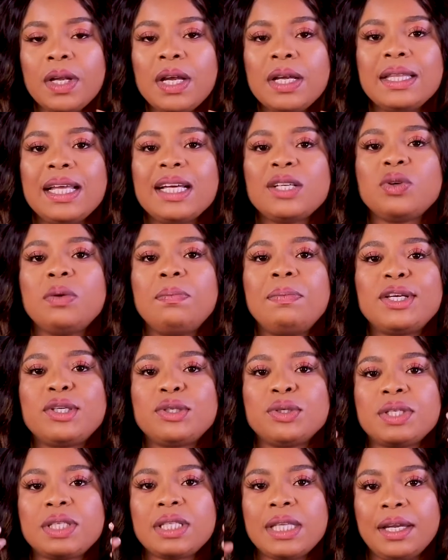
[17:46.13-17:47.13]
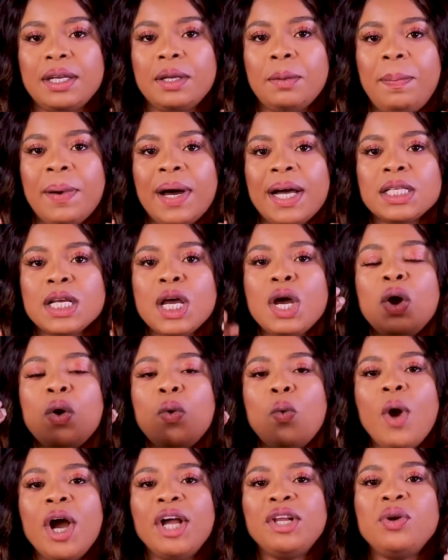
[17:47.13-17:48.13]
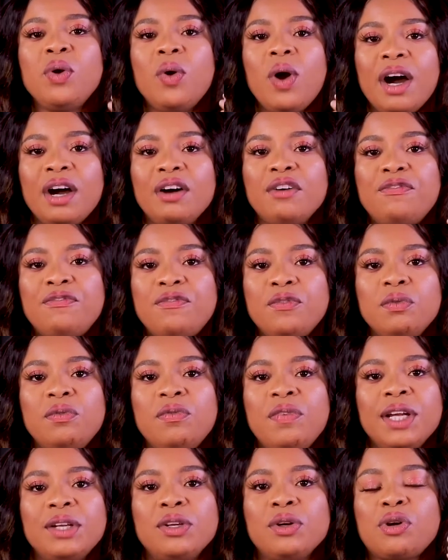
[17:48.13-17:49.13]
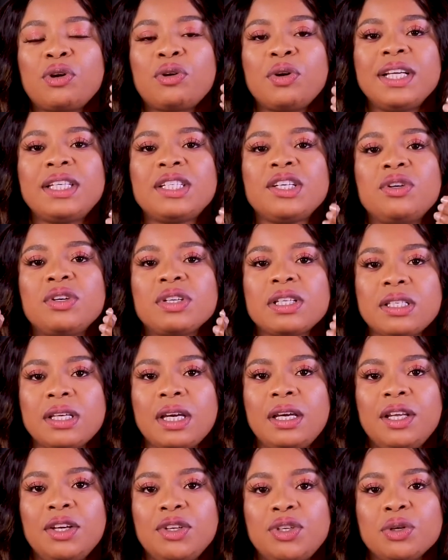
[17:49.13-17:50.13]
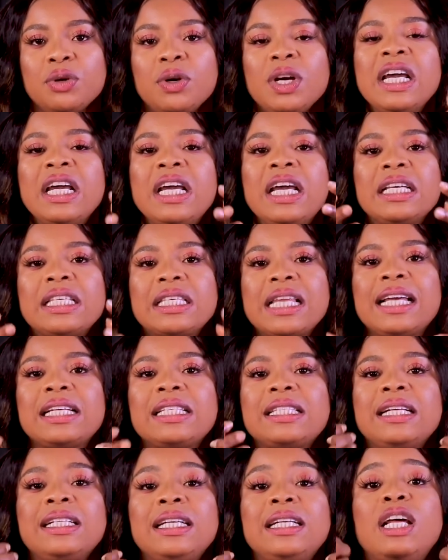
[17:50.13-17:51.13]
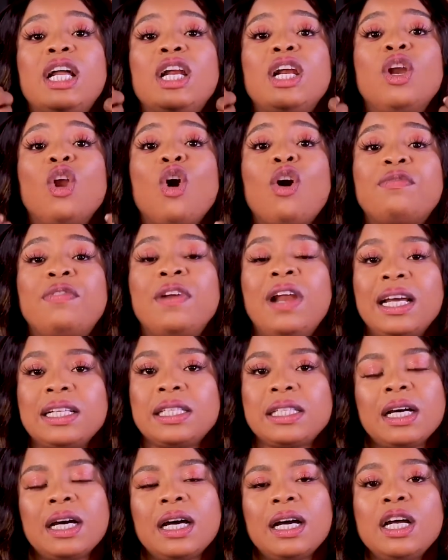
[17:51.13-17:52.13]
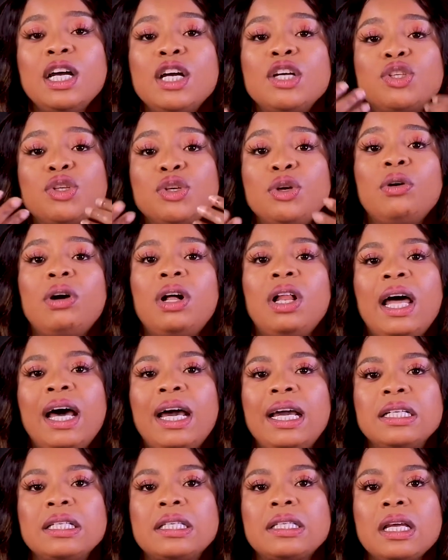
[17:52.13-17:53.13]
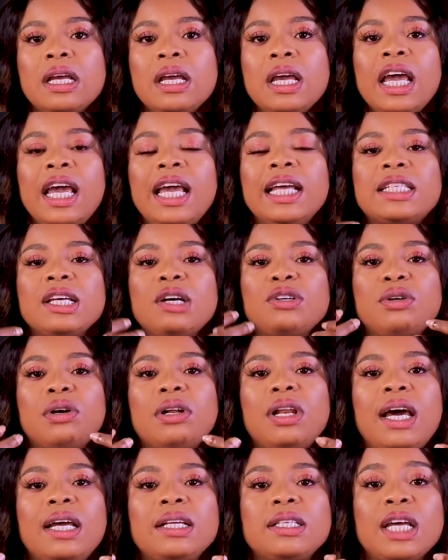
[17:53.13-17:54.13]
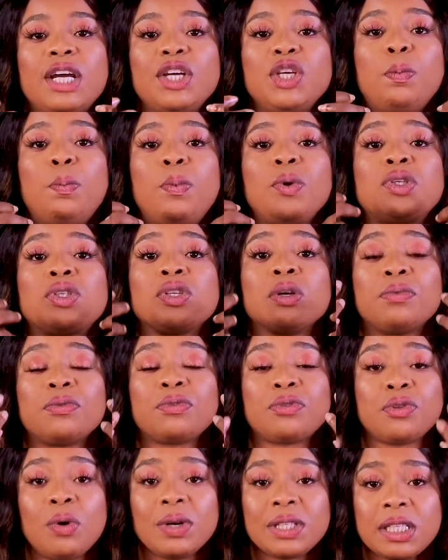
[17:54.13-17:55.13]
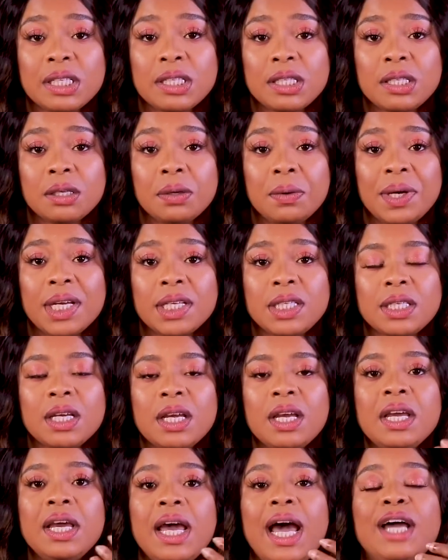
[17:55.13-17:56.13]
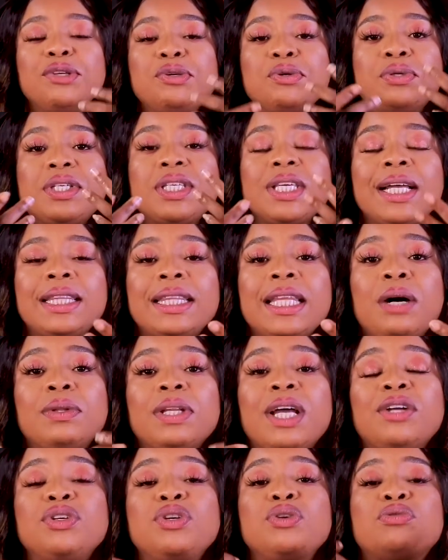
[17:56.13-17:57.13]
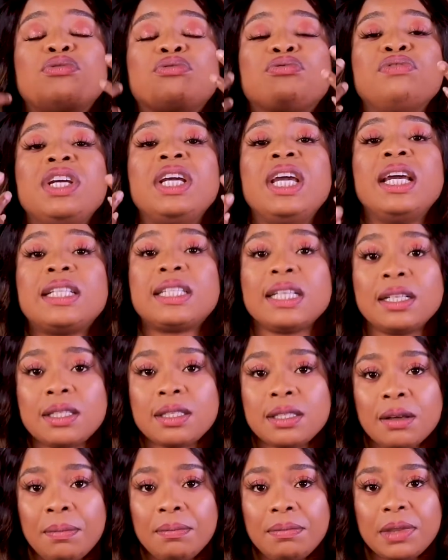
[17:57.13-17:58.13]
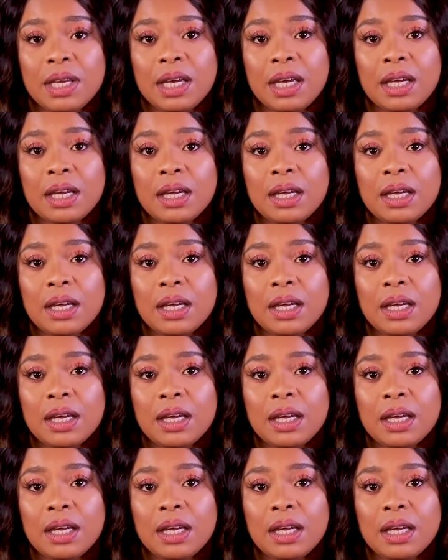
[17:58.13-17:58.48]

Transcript: That's what makes you stand apart. When you are a food vendor, creating your signature is like sending a love letter to your clients. It tells your clients that you put some thought into it and you sat down and you created something.